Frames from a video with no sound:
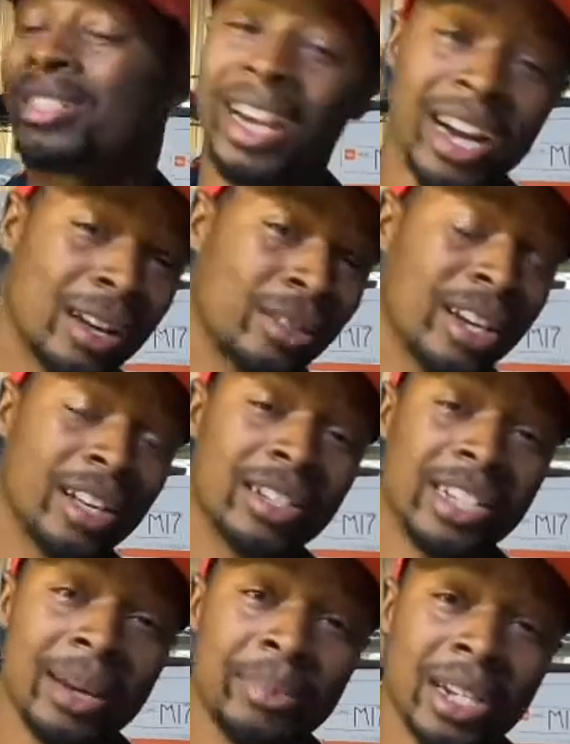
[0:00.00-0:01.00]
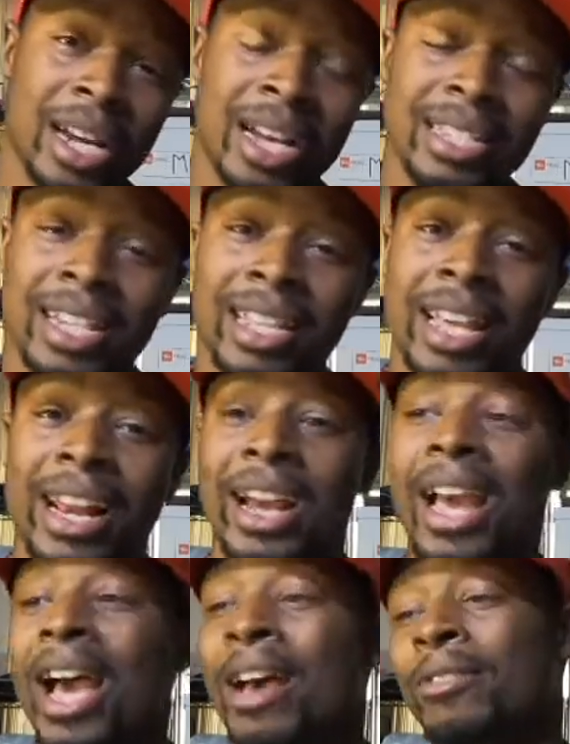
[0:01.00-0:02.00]
check out the other types of content that
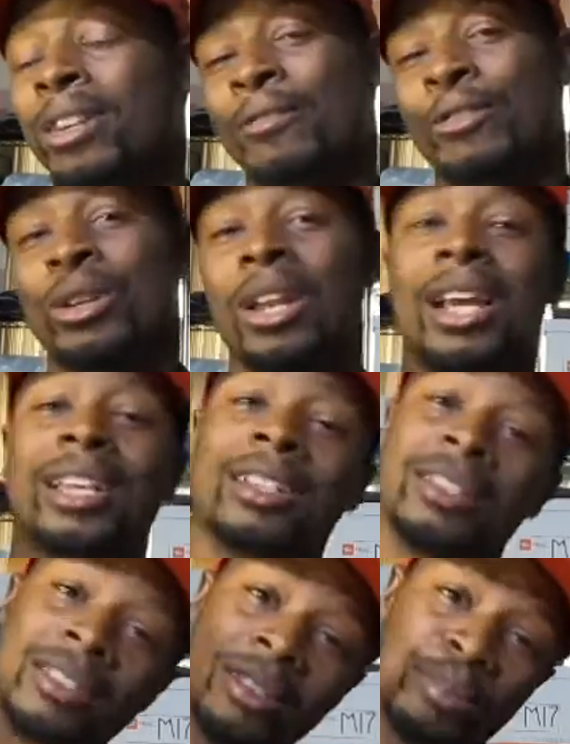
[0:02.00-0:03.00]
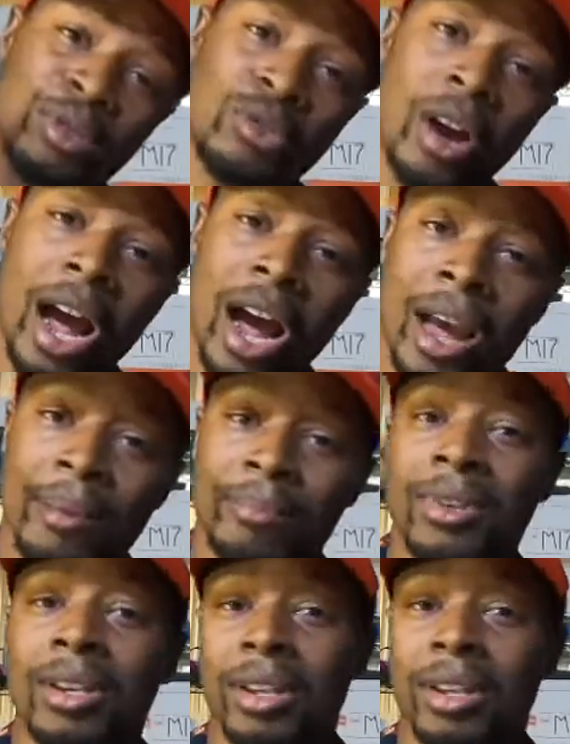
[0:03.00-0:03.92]
I have, and if you like it, subscribe.